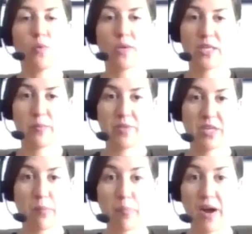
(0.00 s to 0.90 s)
We're going to be
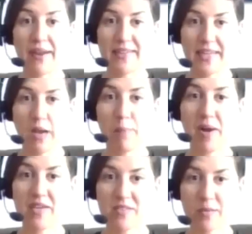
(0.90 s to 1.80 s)
combining a
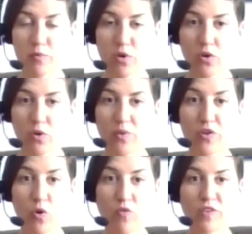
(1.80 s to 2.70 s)
bicep curl with
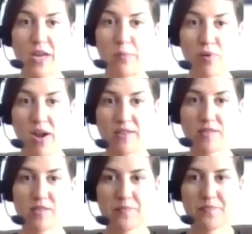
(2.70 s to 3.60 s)
an overhead
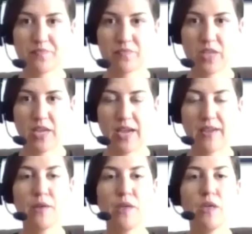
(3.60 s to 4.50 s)
press. Okay,
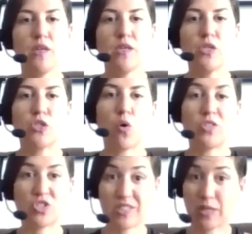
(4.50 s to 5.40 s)
so
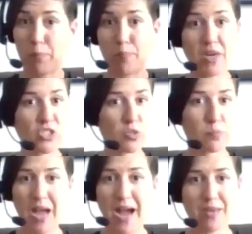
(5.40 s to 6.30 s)
we just did a bunch of
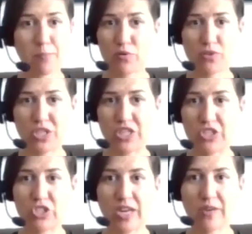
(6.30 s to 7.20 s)
back posterior
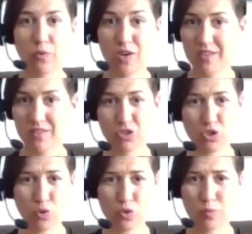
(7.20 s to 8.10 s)
chain work,
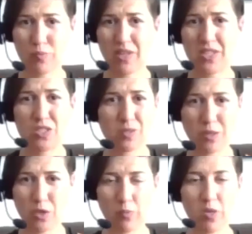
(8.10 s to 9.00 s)
shoulder blades, a
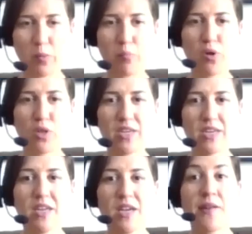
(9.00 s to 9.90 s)
little bit of the
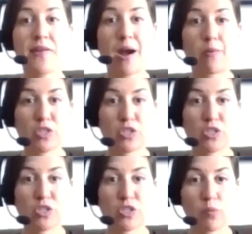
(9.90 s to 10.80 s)
pulling. Now we're going to do
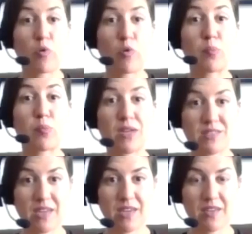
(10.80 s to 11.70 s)
a little bit more of the
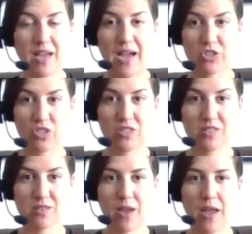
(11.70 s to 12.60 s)
pressing
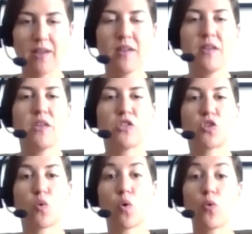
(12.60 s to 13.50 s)
actions. Okay,
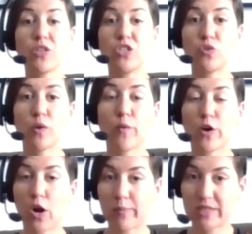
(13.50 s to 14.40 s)
so we're only doing one
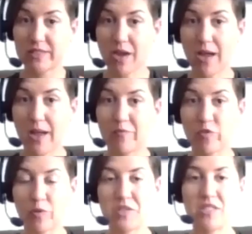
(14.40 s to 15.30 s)
arm at a time
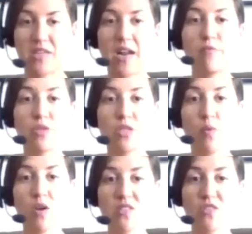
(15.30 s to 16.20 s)
for a reason. I really
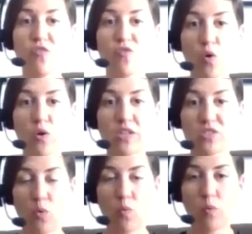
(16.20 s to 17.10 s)
want us to focus
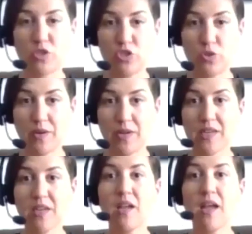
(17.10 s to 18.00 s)
on what we're doing
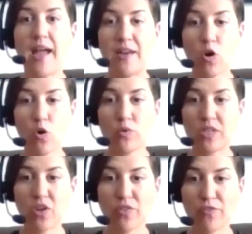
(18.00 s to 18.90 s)
and hone
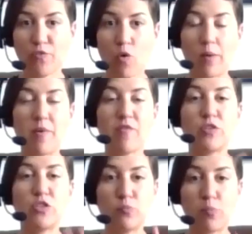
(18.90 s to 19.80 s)
in on the form. If
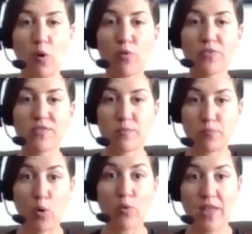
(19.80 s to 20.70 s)
we do
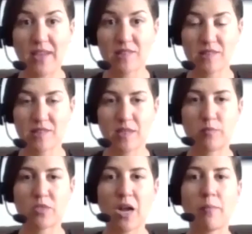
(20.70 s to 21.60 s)
both hands at the
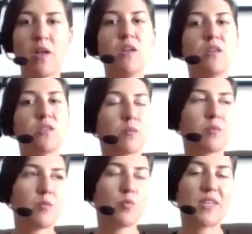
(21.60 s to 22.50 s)
same time,
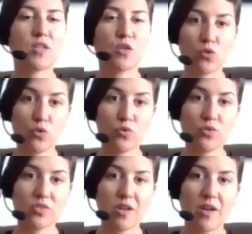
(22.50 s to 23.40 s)
sometimes we can
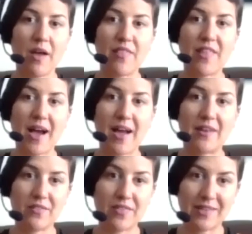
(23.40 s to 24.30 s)
lose that
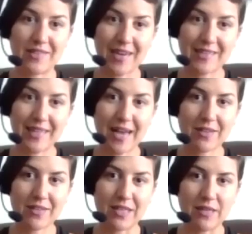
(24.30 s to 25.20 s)

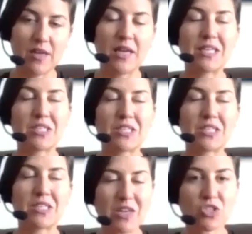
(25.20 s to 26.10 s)
technicality,
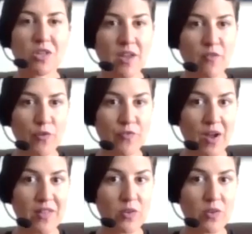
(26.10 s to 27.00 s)
especially if we
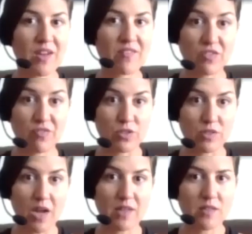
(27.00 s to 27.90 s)
find that we have different
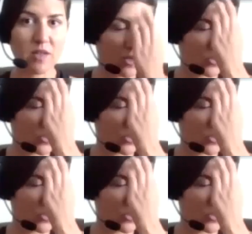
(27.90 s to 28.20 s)
sides.